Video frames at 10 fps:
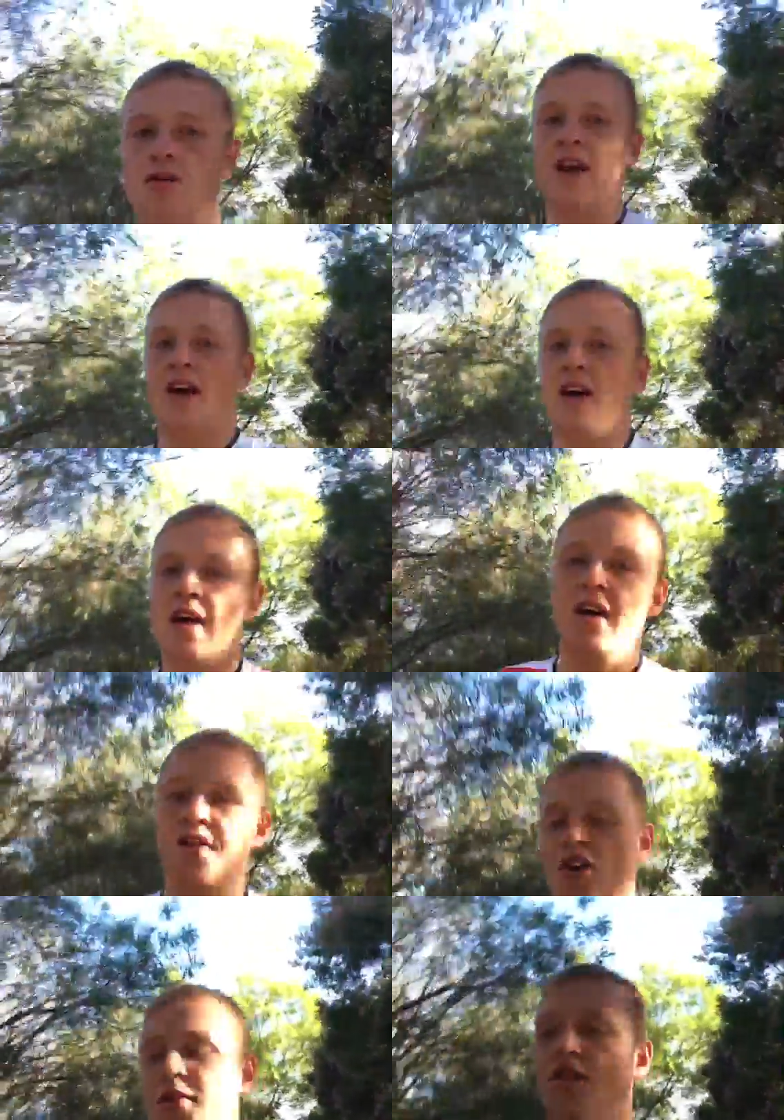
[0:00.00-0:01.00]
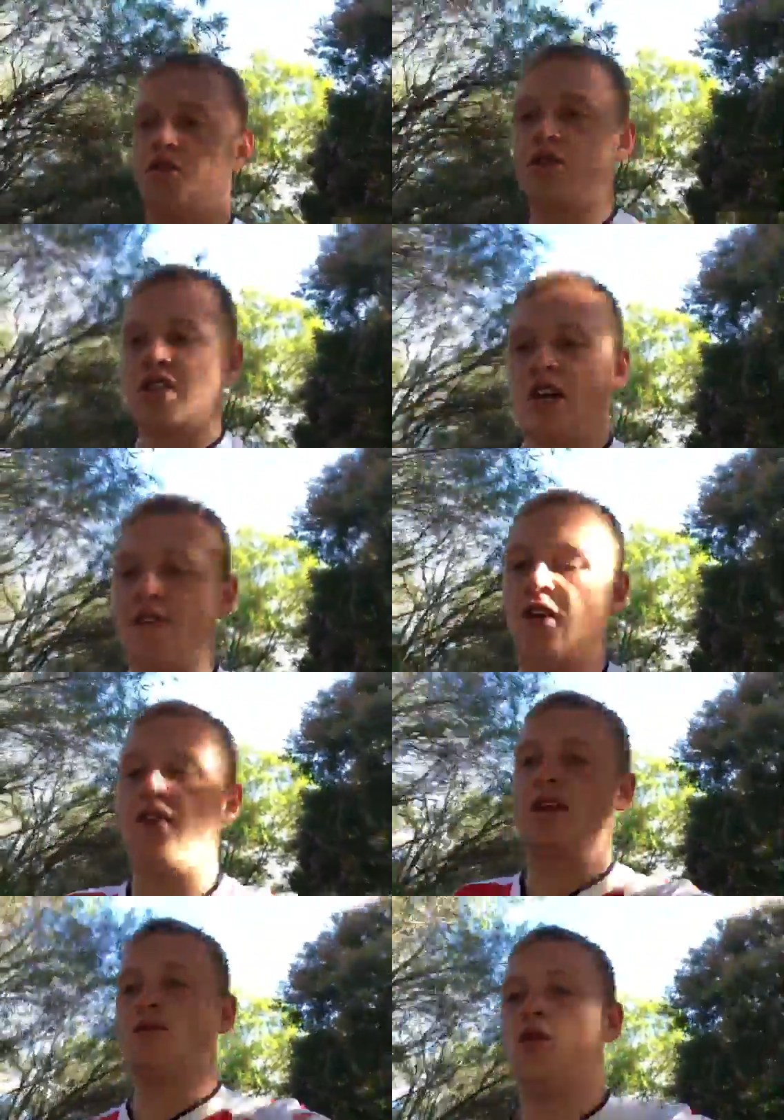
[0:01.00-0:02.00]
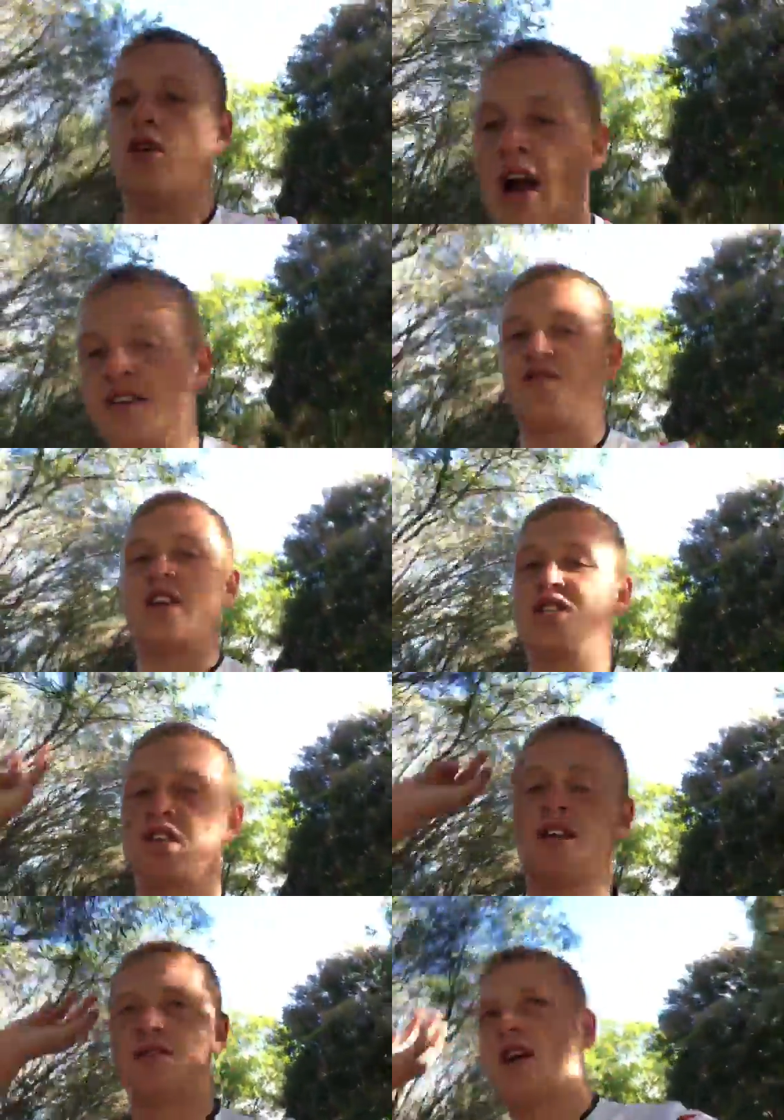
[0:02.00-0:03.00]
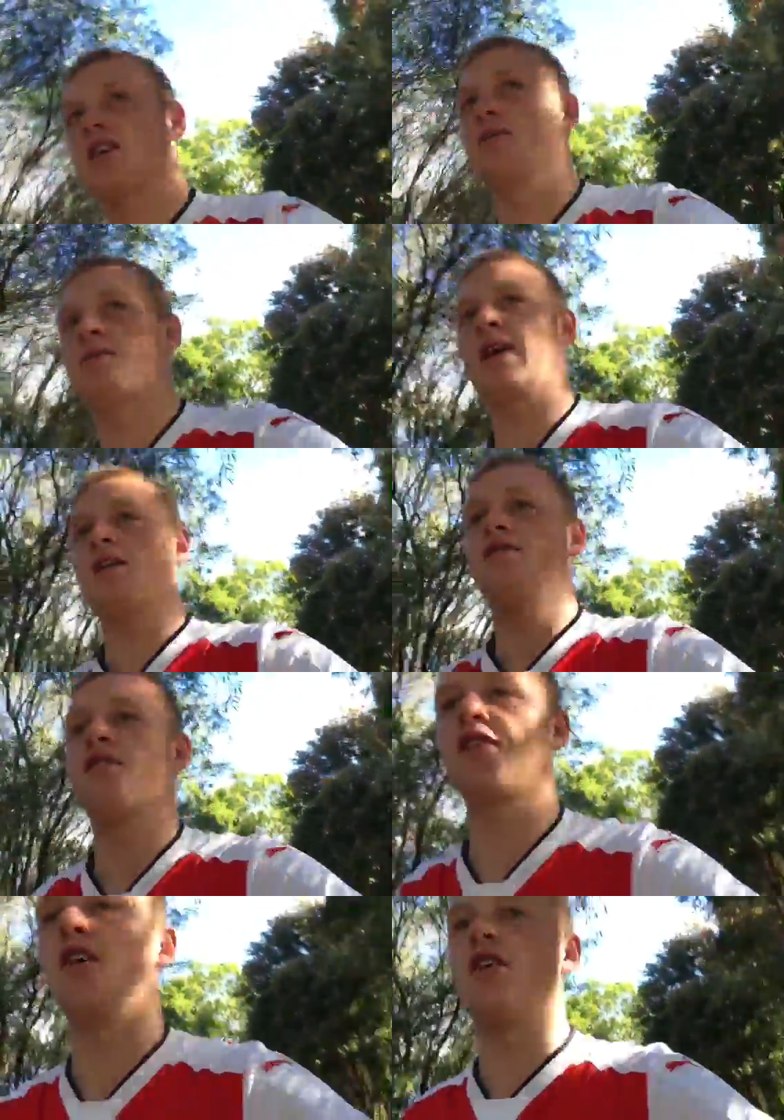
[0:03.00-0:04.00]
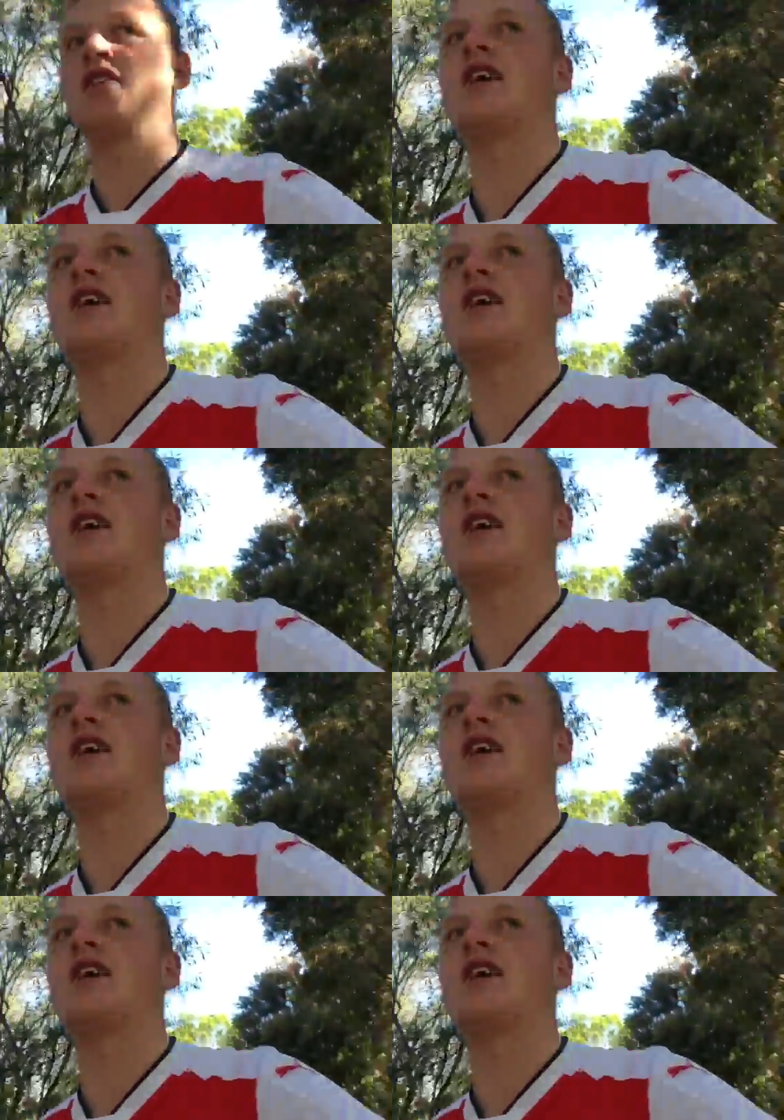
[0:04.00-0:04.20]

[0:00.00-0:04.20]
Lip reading: old now. So we're not doing GTA 5 anymore. That's finished. Done and completed. So,